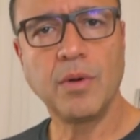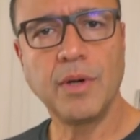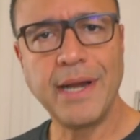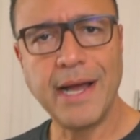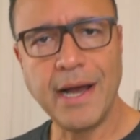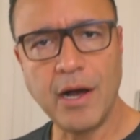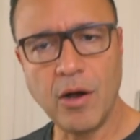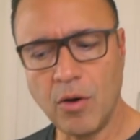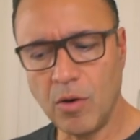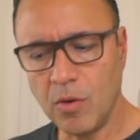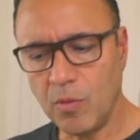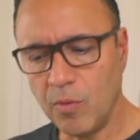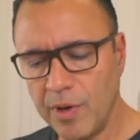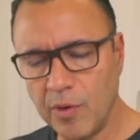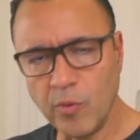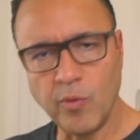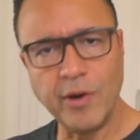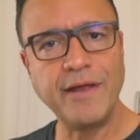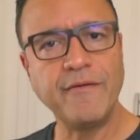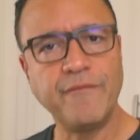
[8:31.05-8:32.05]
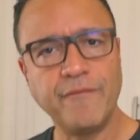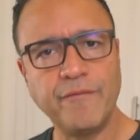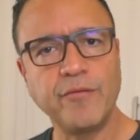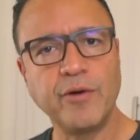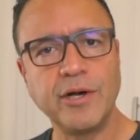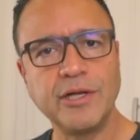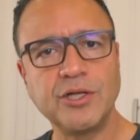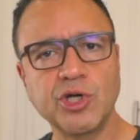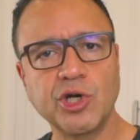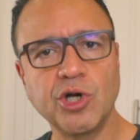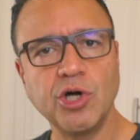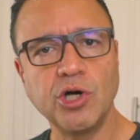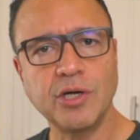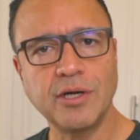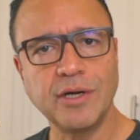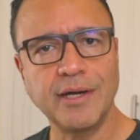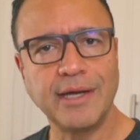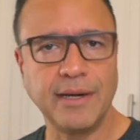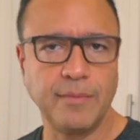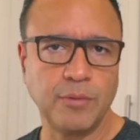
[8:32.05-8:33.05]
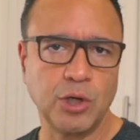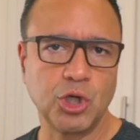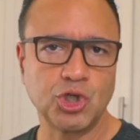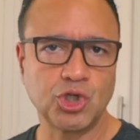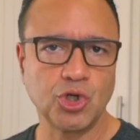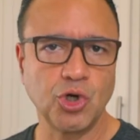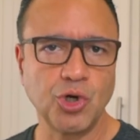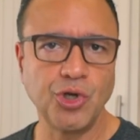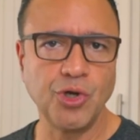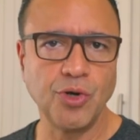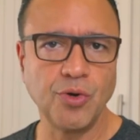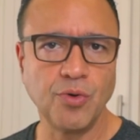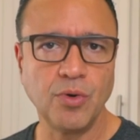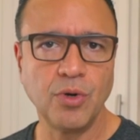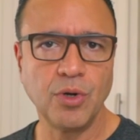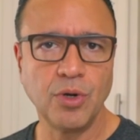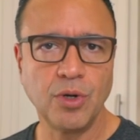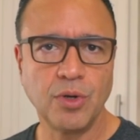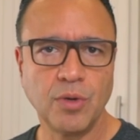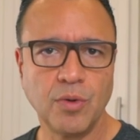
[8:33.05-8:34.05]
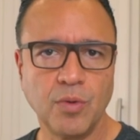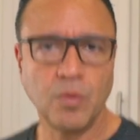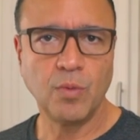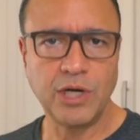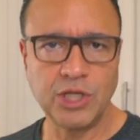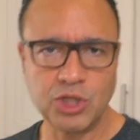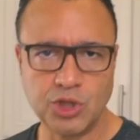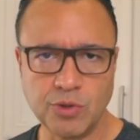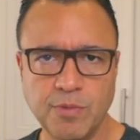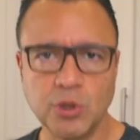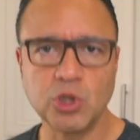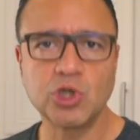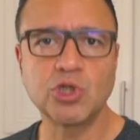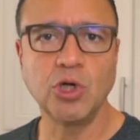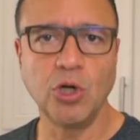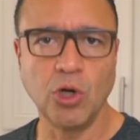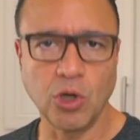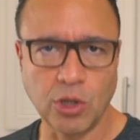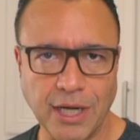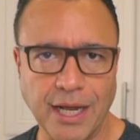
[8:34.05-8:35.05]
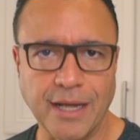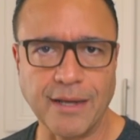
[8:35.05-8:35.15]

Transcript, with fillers: now we wait for it to cook and I'm gonna show you what it's supposed to look